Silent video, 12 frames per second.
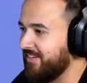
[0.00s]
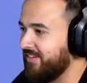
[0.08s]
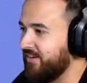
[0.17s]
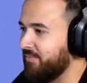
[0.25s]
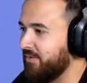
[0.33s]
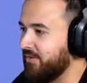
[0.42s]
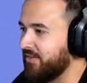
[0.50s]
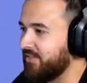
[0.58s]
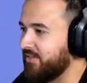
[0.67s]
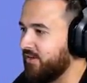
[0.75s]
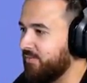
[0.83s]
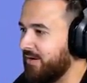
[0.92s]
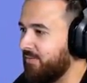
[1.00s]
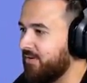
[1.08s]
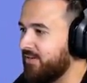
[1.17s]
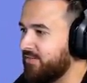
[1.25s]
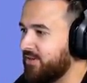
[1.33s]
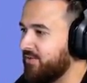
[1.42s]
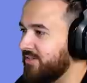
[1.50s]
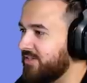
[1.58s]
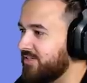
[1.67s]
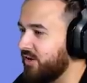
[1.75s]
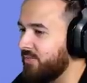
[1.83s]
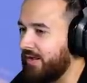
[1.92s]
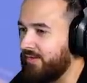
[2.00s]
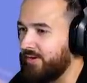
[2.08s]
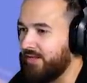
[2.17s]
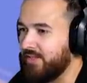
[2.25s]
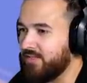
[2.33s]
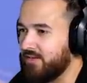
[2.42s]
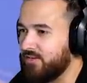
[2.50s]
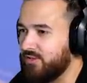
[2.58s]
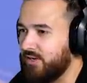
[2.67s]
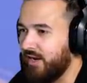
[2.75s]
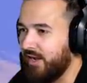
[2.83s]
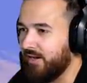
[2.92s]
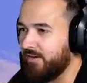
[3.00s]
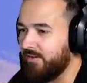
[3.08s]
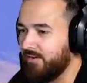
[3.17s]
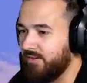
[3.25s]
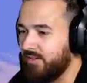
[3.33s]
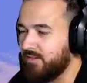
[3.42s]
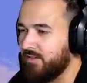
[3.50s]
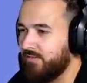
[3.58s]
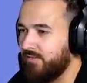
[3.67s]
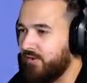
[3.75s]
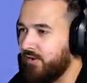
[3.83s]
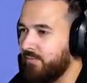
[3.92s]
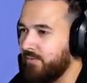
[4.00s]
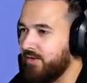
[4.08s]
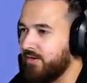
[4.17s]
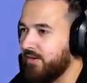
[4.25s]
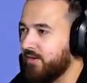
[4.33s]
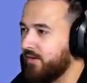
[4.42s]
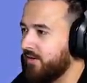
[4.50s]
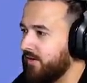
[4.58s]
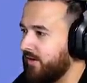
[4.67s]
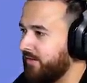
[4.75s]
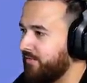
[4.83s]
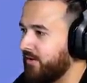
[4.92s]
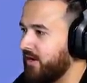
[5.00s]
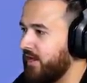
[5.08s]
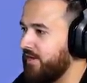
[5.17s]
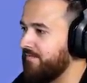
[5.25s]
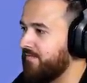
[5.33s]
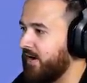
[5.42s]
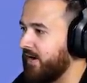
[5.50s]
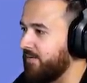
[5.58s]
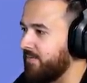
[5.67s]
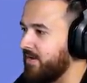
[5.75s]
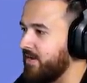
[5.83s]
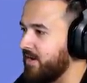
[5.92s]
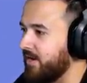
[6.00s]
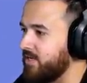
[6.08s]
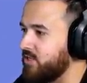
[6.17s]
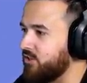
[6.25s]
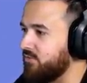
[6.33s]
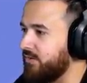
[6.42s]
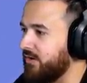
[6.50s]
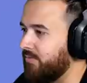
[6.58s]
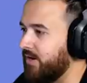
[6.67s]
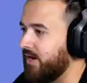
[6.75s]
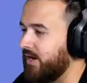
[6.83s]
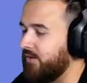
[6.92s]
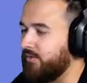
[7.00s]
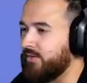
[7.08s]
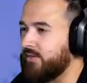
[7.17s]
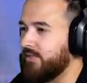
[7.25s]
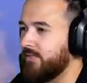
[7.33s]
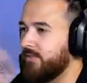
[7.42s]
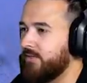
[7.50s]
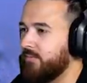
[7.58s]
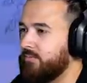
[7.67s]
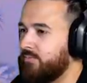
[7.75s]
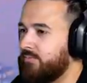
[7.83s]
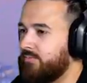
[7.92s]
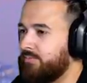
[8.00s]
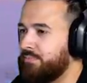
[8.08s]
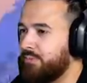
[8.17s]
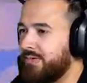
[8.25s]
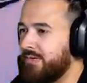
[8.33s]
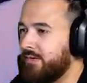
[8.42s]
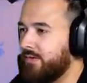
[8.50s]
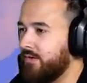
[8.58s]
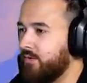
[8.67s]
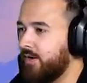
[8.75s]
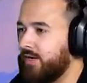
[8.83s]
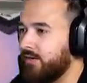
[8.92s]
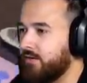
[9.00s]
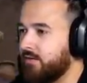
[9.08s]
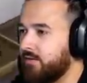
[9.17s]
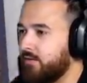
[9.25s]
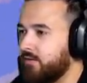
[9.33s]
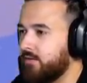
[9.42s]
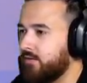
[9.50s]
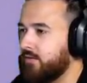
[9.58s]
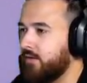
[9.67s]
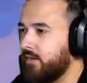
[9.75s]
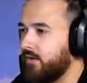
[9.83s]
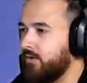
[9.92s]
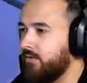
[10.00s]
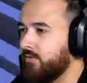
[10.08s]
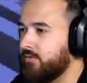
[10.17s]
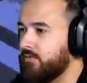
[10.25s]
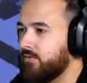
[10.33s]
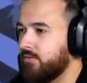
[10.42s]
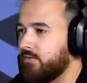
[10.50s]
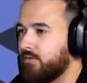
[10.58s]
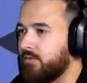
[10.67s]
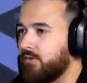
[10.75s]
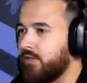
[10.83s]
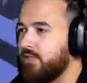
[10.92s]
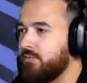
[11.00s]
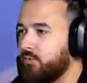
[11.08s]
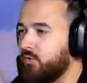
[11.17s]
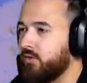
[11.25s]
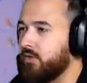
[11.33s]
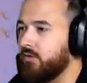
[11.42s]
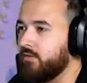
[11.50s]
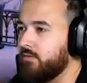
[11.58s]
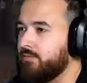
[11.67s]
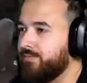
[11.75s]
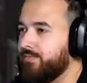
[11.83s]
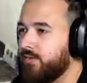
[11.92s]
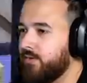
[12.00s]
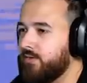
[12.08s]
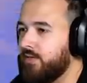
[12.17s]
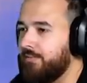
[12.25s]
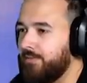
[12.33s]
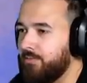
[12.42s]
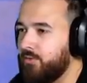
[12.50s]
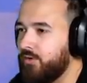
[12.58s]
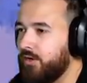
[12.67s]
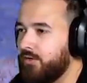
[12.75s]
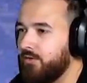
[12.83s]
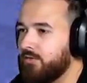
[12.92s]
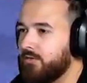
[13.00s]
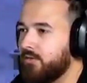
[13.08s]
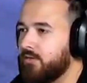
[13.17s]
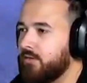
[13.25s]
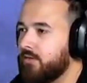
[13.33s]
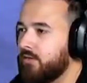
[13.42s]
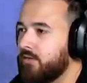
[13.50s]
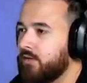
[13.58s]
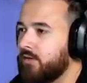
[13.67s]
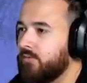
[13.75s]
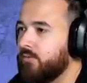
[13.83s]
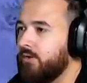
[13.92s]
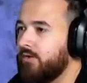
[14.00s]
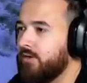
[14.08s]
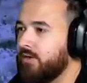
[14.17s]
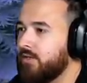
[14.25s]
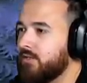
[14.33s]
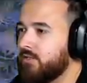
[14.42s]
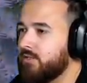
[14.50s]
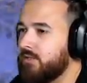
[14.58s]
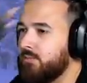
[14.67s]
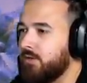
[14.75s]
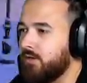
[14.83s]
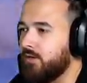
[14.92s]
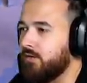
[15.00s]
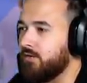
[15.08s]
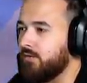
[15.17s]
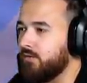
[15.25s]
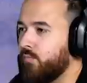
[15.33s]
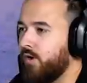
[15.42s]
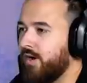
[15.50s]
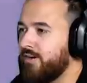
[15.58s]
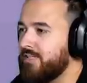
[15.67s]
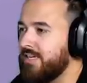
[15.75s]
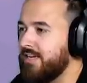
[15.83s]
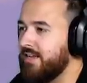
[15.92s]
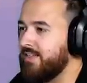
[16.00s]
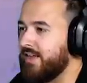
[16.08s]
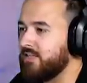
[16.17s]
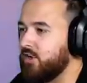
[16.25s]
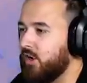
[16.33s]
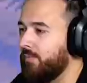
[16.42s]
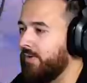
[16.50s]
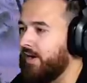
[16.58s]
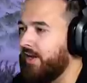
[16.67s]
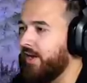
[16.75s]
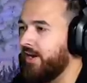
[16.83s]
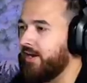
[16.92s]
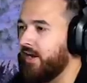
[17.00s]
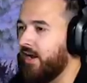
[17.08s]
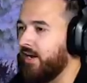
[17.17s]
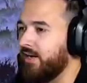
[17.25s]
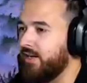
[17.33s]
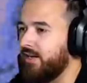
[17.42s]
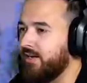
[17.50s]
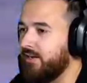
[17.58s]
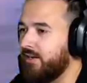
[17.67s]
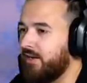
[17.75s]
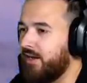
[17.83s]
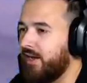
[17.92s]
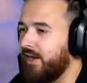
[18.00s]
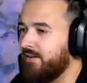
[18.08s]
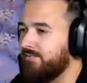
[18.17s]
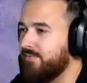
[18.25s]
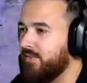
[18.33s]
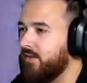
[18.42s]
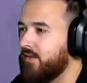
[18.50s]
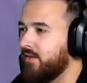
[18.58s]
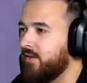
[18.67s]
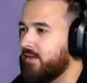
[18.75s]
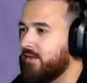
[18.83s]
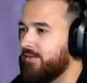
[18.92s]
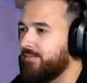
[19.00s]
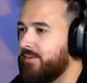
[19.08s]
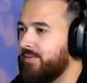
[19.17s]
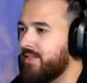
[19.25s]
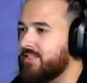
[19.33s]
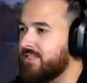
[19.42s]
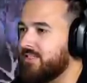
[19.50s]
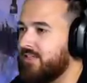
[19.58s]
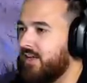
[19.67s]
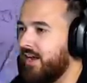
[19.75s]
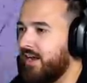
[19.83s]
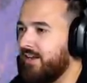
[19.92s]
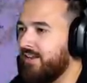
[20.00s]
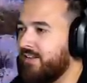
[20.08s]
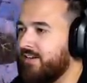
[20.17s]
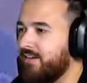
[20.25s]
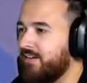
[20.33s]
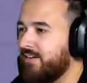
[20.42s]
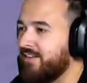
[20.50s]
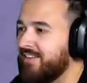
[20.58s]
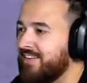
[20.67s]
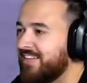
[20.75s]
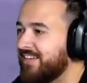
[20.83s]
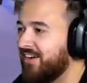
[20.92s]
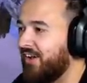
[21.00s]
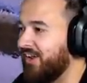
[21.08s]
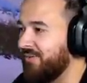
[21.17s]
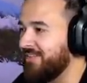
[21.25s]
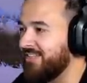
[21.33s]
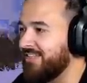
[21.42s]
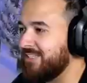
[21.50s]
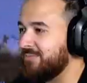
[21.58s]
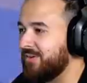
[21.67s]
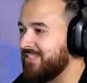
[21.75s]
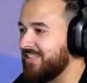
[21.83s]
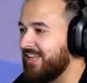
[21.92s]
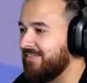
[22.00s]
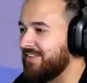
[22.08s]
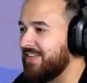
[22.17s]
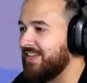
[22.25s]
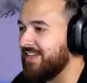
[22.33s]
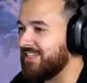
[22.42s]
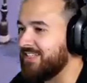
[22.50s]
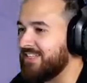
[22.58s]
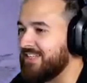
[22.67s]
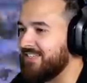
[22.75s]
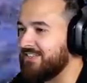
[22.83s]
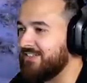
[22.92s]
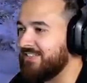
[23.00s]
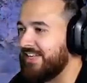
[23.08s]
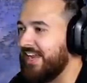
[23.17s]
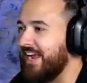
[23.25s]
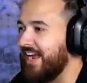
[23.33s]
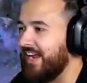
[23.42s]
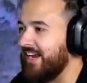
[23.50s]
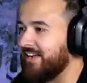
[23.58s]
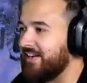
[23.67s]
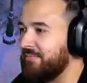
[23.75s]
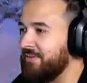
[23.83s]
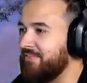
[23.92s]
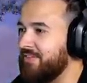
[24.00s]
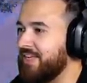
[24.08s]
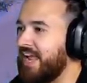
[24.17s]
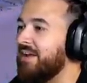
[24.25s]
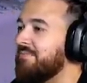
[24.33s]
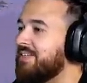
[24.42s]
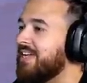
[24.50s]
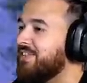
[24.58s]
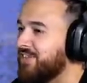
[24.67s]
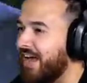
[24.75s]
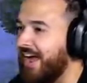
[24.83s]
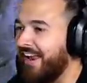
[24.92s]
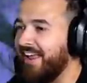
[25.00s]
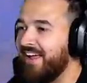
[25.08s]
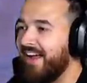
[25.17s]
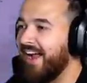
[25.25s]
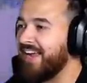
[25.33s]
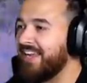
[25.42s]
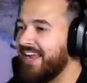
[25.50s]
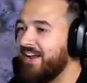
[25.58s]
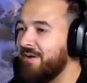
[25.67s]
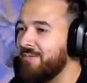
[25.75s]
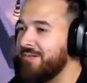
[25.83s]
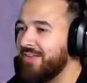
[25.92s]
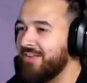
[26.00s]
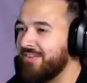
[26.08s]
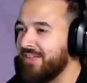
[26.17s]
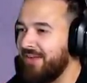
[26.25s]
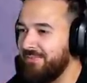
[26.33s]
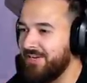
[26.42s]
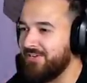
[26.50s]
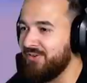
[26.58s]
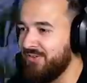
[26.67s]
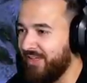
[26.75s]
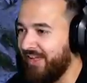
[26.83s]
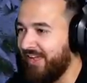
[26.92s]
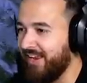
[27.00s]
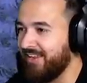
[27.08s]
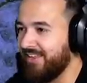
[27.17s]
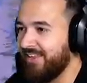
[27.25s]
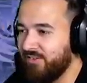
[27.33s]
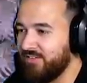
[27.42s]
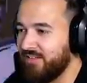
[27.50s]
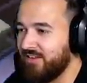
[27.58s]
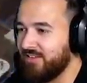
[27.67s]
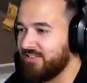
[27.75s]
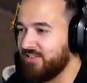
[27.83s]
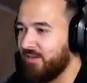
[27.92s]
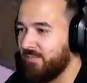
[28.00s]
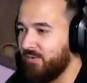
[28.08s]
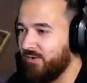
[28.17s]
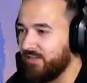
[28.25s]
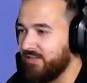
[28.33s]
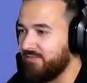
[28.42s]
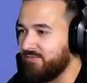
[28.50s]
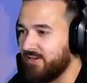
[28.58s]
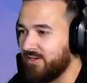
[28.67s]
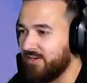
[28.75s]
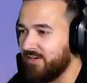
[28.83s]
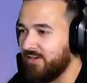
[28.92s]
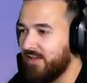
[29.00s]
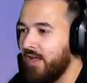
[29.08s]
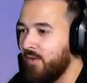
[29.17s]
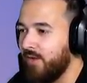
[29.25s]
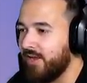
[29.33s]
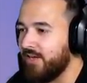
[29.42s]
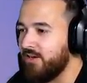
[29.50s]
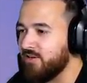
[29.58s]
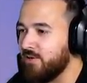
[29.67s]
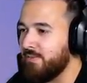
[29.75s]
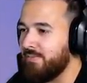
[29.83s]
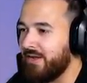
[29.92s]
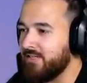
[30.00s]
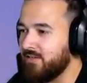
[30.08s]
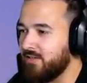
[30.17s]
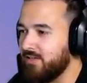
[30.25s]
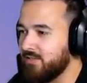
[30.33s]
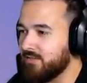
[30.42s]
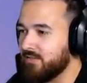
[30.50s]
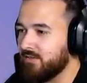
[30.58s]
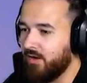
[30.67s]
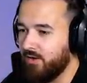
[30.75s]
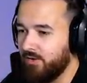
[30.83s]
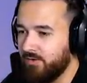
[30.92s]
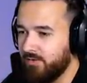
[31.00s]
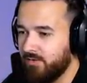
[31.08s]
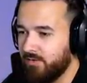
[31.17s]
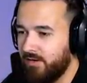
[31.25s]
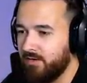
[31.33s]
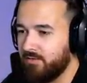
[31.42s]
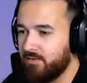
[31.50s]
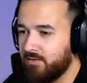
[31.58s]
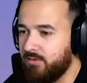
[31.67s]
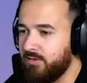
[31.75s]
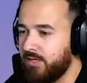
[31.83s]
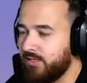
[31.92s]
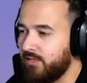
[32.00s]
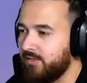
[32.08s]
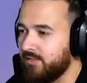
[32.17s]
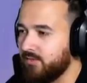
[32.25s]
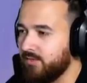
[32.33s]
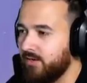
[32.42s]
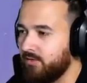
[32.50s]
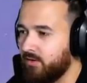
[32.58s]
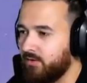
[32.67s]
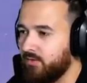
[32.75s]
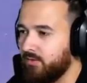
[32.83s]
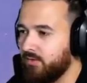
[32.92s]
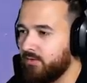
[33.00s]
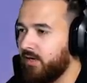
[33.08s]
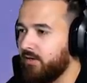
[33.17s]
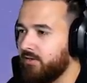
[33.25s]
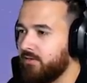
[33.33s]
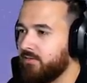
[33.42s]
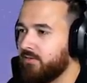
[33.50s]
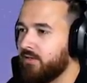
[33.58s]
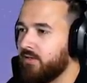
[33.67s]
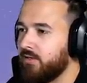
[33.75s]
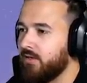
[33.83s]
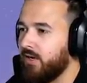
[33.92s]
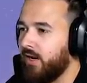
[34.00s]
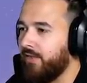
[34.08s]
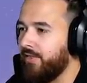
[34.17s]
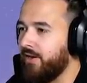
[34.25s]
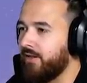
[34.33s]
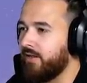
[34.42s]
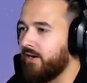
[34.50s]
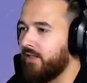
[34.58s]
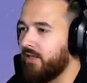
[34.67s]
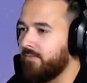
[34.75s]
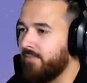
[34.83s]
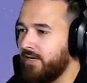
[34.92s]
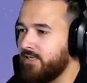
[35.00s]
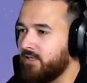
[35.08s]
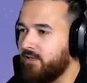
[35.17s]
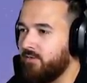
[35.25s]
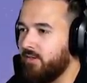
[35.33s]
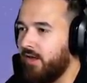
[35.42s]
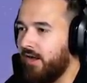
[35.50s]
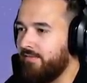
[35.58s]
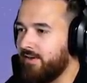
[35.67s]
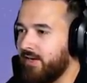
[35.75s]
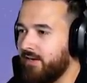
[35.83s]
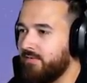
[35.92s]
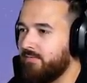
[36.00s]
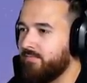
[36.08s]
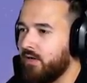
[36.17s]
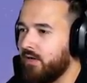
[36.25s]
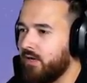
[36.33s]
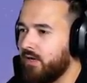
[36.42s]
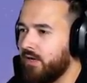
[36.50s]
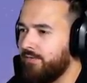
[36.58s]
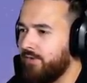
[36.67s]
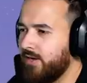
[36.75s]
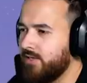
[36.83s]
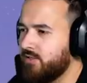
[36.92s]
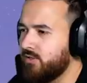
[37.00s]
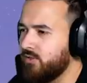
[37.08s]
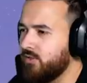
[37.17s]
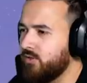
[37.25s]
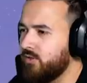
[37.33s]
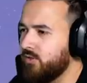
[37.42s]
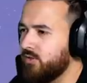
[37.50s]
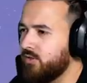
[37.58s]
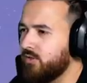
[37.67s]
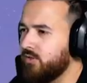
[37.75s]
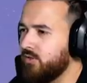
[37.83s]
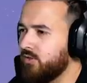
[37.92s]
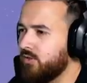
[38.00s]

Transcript: Continue building snowpat. What is with you in the snowpat? Wait, let's go chat. No, that's on the phone. But if I can't invite him here, he should be around. But wait, hello? No, that's Morgyn. Damn it, Morgyn. Where is Simeon? Where is he in that top hat? I I need I. Maybe that's a sign that. Column isn't supposed to have kids. That's so sad. I can't believe the game did that. I cannot believe it let me do that. Also, they gotta stop mourning this freaking. Wait, can you copy paste this? Oh, necro. Oh, actually, let's do a necro call. Hey, dude. And then can I like magic you alive again? Uh, if I do